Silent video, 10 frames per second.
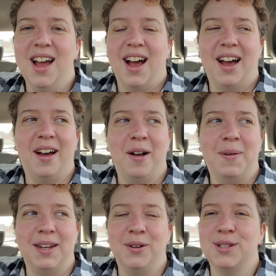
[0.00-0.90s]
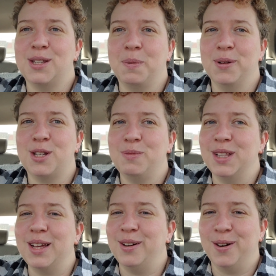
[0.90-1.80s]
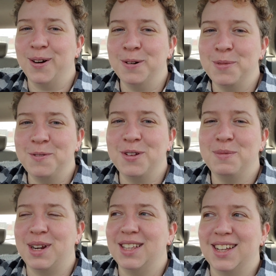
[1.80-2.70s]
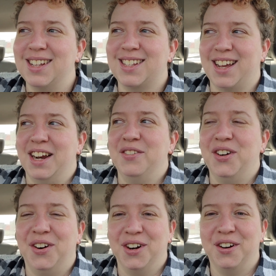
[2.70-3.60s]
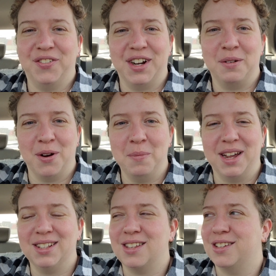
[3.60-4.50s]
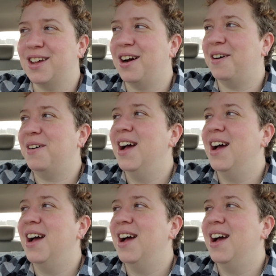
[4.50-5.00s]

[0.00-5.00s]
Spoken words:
I know it's supposed to be like a horror movie, but I think it's kind of a horror funny romance. So,